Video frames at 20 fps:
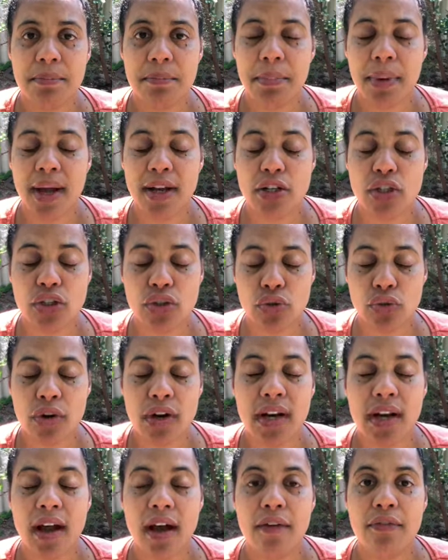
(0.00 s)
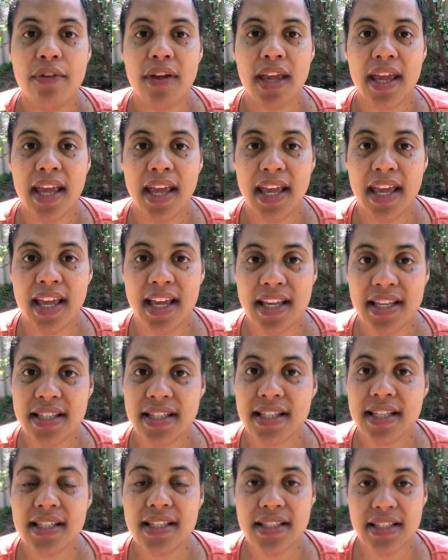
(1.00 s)
But sure enough, he
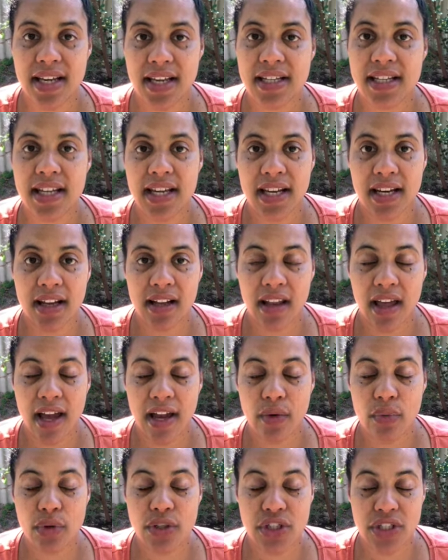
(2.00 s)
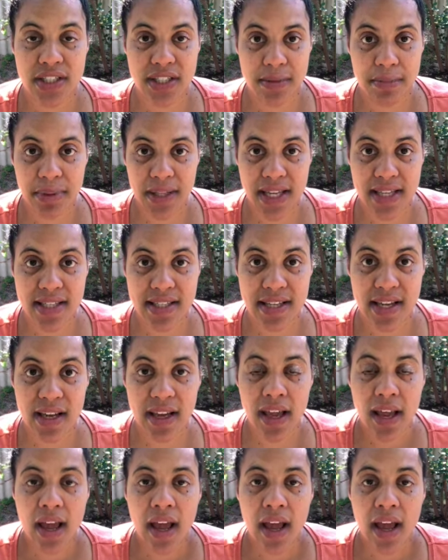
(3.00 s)
is setting it alight, which is a blessing.